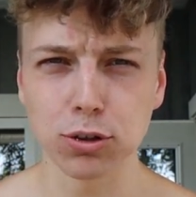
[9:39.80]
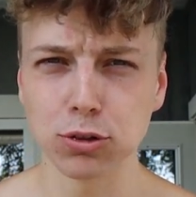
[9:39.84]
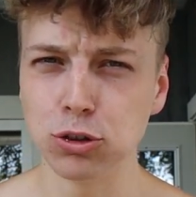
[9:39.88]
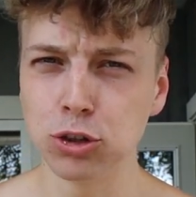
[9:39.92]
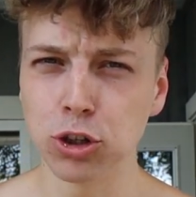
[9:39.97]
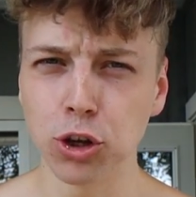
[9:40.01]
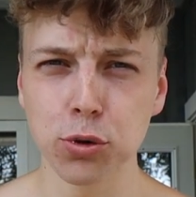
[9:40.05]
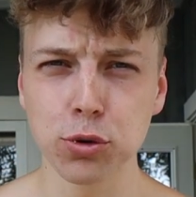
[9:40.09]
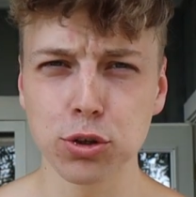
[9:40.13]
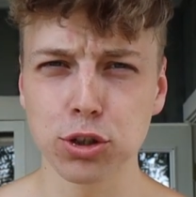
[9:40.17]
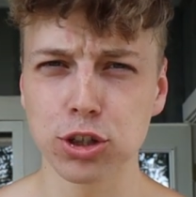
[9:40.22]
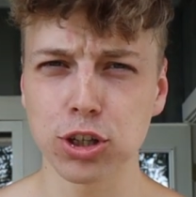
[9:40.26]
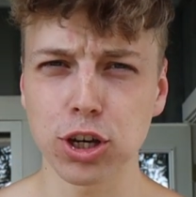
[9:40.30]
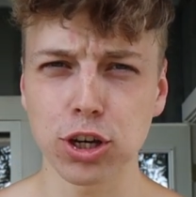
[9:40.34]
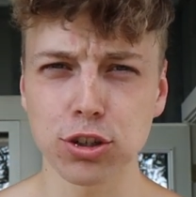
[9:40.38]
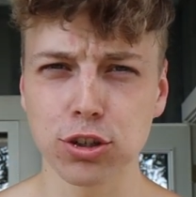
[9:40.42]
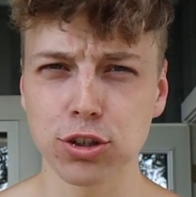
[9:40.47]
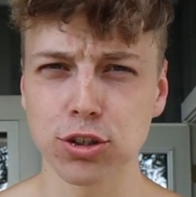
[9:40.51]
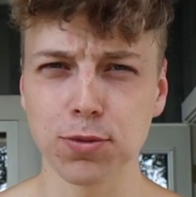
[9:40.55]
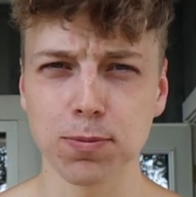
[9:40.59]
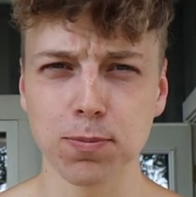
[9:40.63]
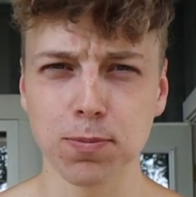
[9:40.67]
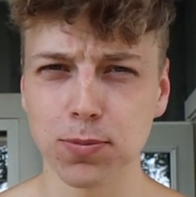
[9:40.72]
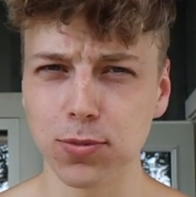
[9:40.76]
No
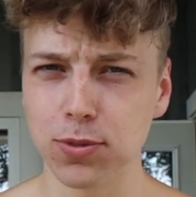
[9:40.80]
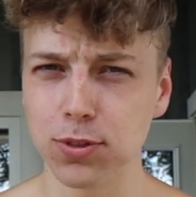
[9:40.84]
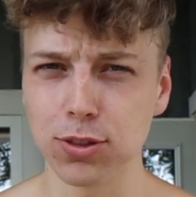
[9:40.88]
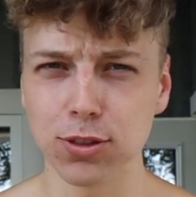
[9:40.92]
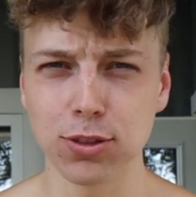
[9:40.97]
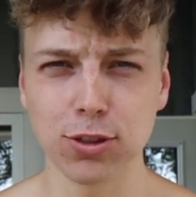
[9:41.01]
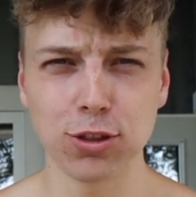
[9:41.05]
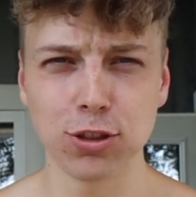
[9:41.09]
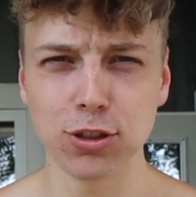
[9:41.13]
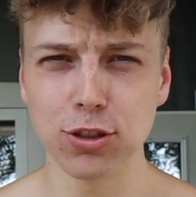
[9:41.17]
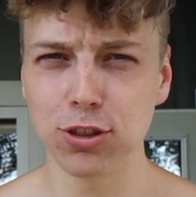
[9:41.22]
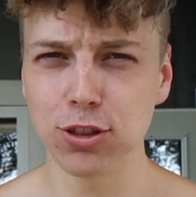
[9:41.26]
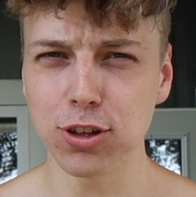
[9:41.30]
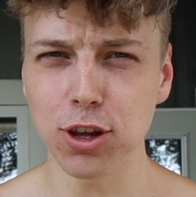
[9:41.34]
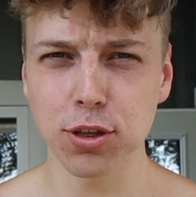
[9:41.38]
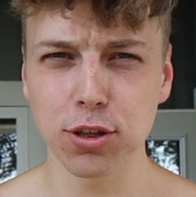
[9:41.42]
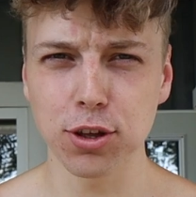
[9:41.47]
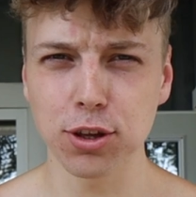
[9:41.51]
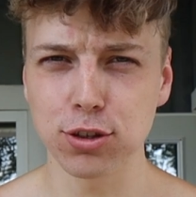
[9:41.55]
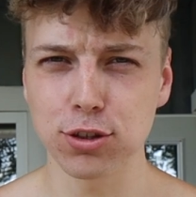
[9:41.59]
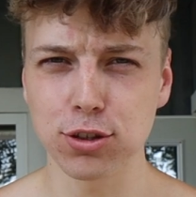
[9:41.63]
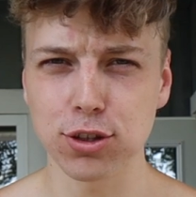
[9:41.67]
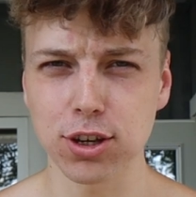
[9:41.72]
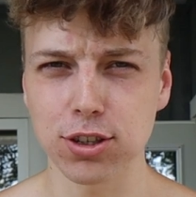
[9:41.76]
sus,
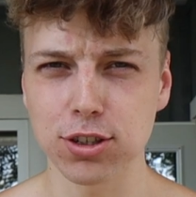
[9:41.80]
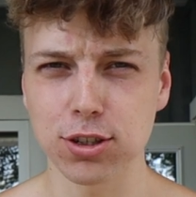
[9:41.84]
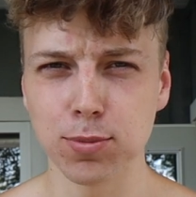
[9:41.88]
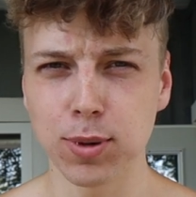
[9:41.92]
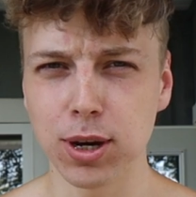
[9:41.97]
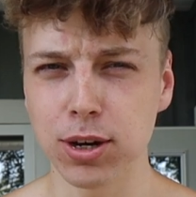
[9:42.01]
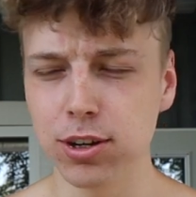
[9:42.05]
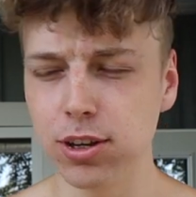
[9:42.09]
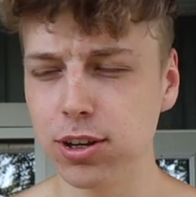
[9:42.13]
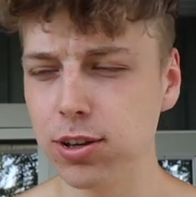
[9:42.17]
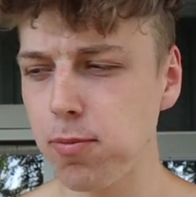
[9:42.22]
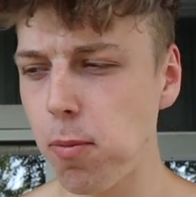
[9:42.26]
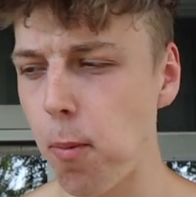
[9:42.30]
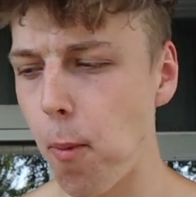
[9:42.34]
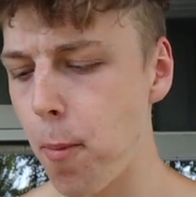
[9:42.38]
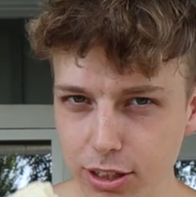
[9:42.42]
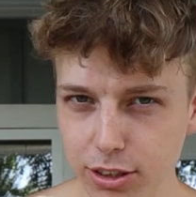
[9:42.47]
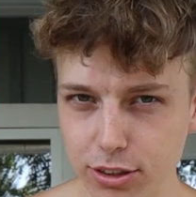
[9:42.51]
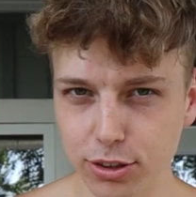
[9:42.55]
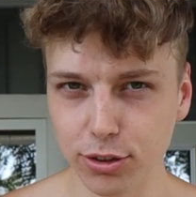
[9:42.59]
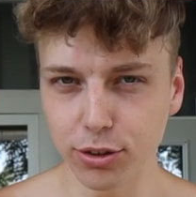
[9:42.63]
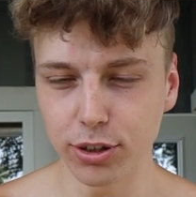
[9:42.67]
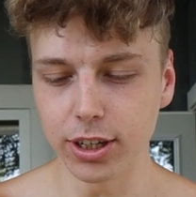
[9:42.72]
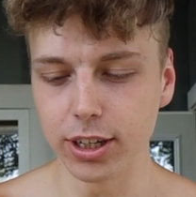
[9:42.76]
nothing sus about it, you
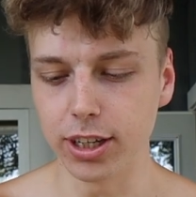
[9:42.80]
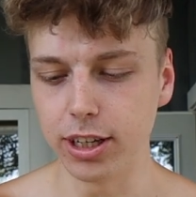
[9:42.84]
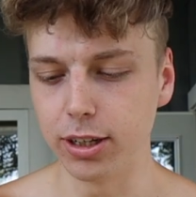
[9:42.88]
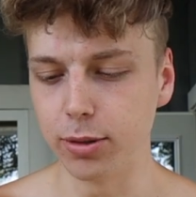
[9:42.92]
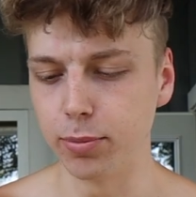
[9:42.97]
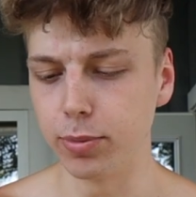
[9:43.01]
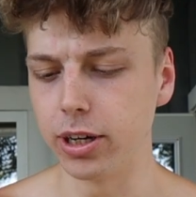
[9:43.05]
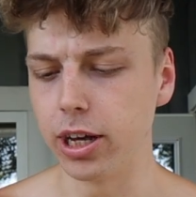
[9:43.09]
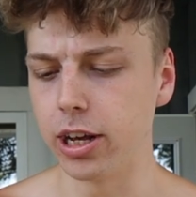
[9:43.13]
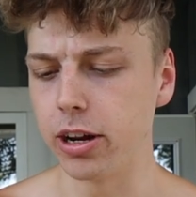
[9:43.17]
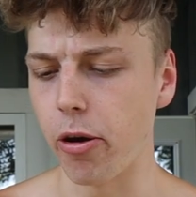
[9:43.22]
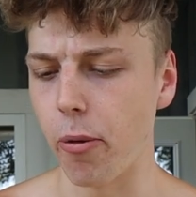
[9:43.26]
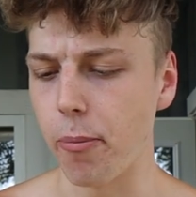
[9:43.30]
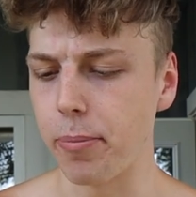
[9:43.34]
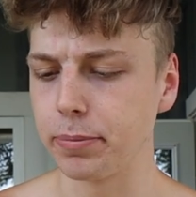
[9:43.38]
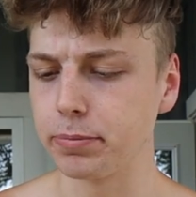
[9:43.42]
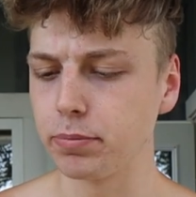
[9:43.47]
still get to eat a banana.